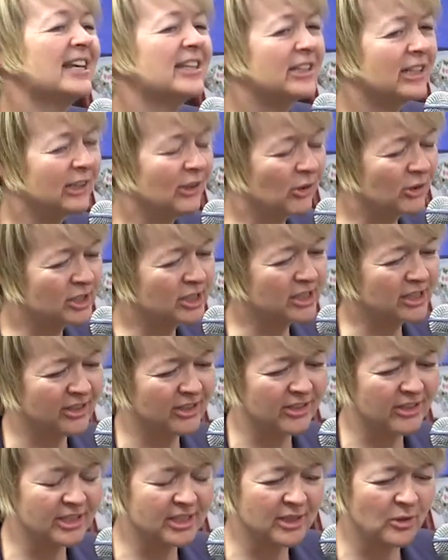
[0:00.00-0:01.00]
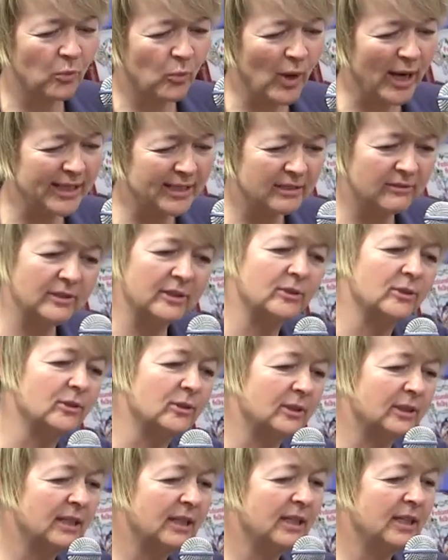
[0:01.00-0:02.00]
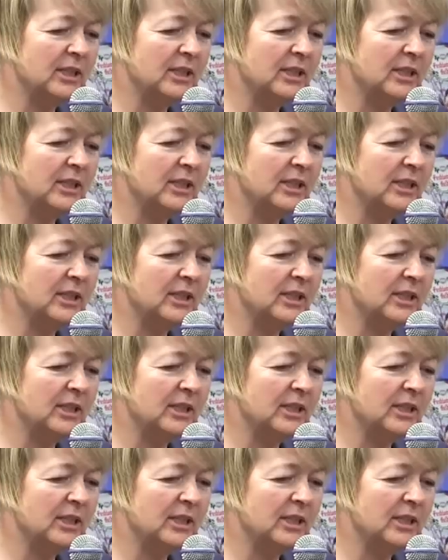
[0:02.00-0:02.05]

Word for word: the long skirts, the weight of it all.